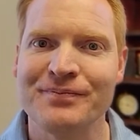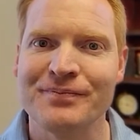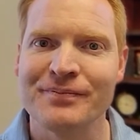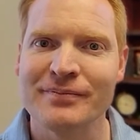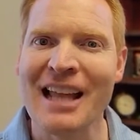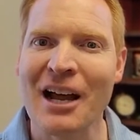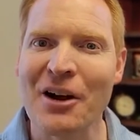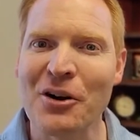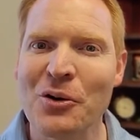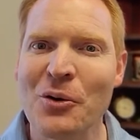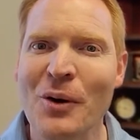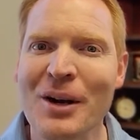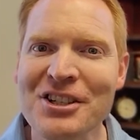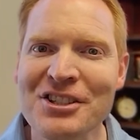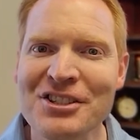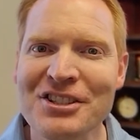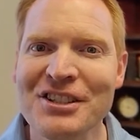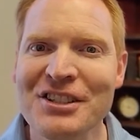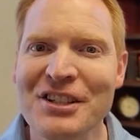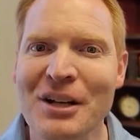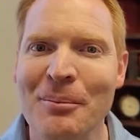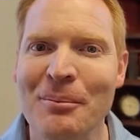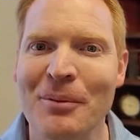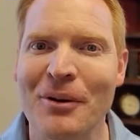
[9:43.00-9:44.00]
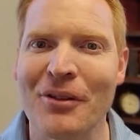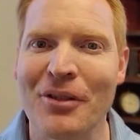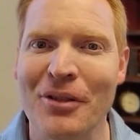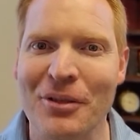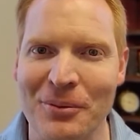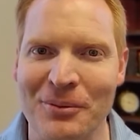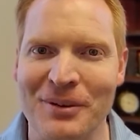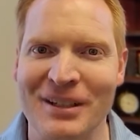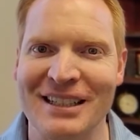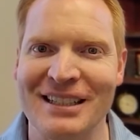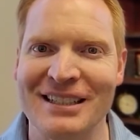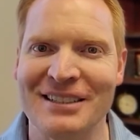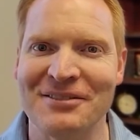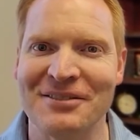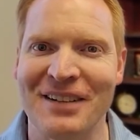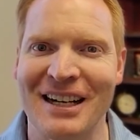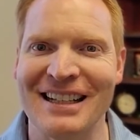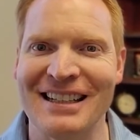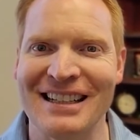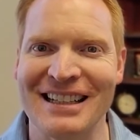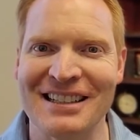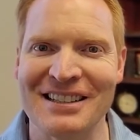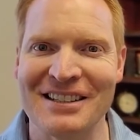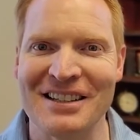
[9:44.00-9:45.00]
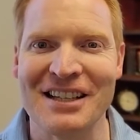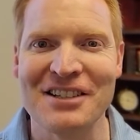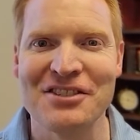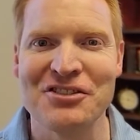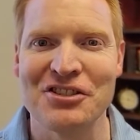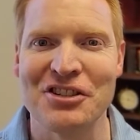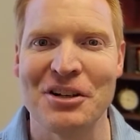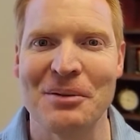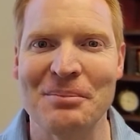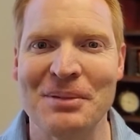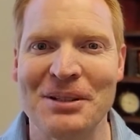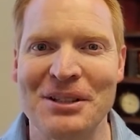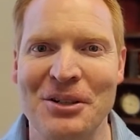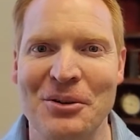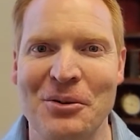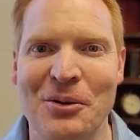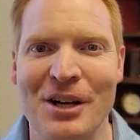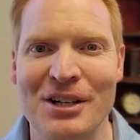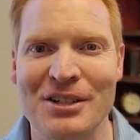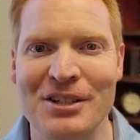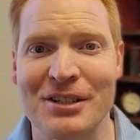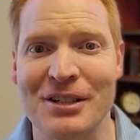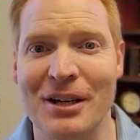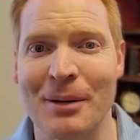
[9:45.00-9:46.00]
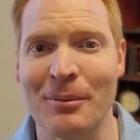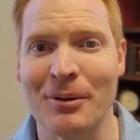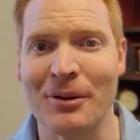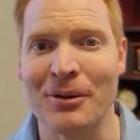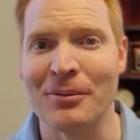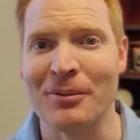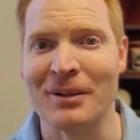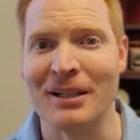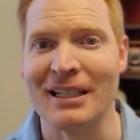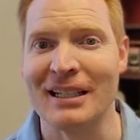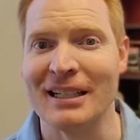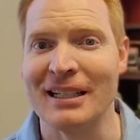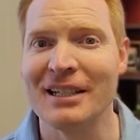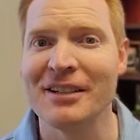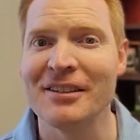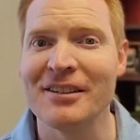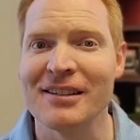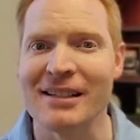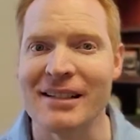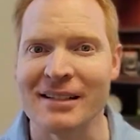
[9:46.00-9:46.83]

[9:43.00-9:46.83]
Now, question number 3, right? Let's jump into question number 3, and here it